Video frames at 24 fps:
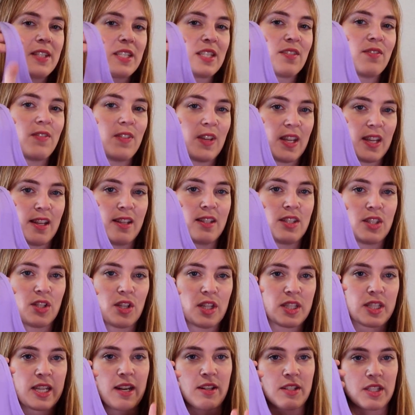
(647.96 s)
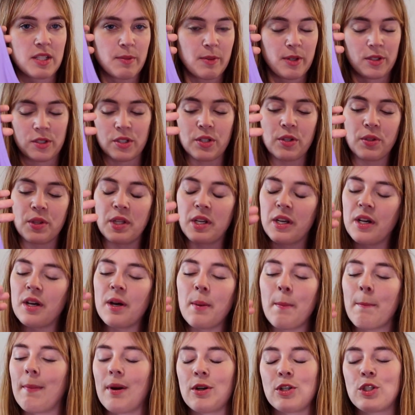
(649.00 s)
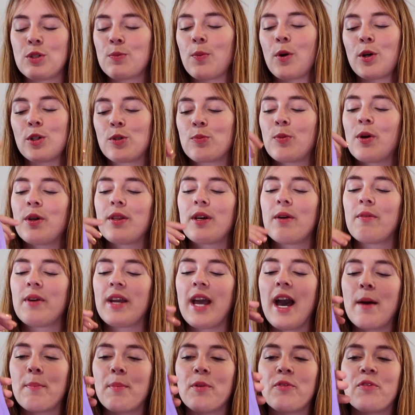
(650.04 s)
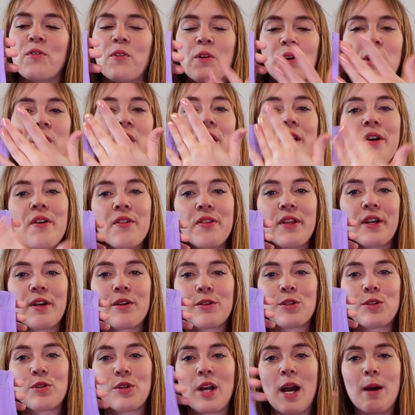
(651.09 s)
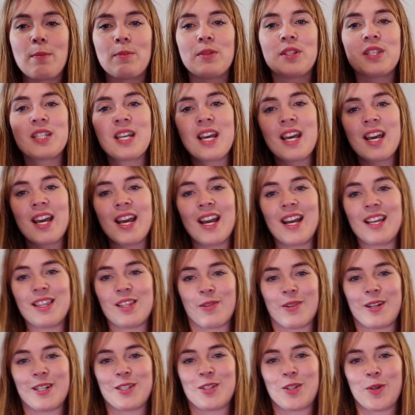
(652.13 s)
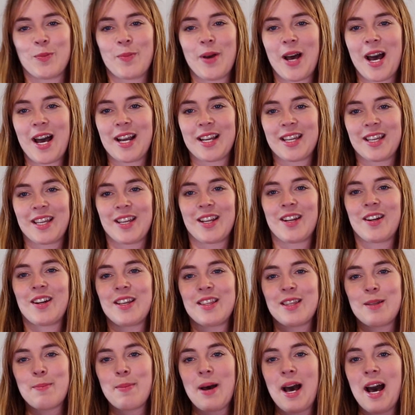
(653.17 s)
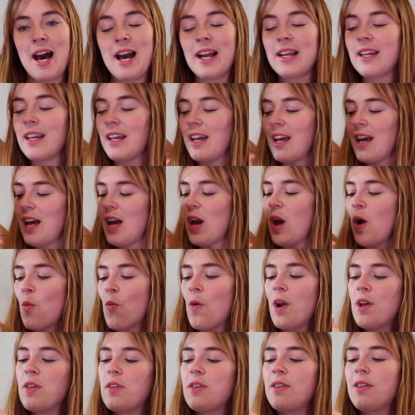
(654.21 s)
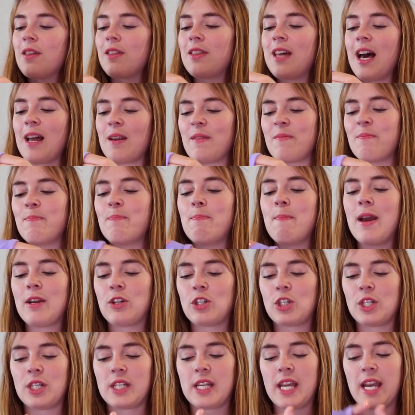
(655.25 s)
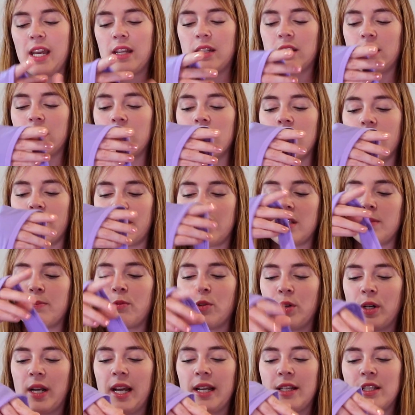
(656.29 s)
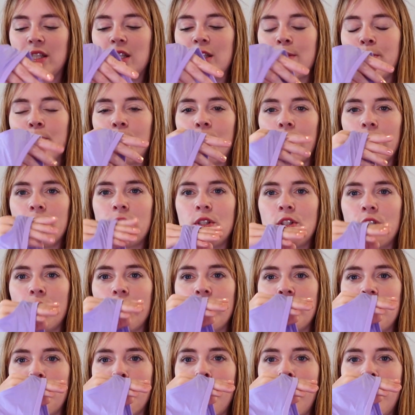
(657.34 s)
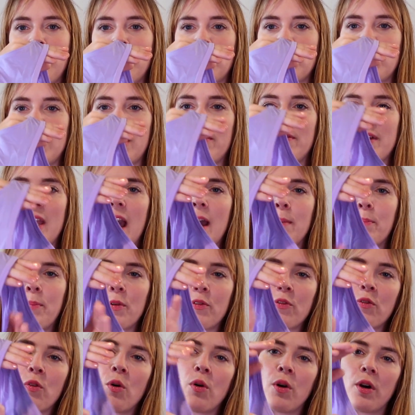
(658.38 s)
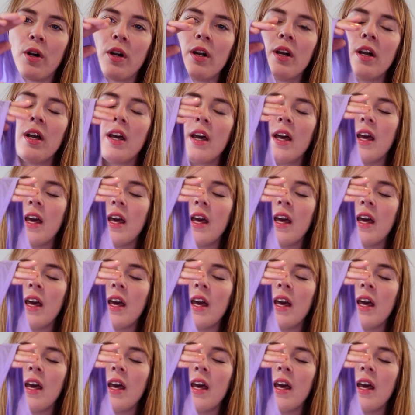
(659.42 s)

this V, so it's kind of similar to the mesh sports bra that we had before. Thicker straps and the racer bag here in the back with that mesh again. So this more like sports jersey mesh that we had before.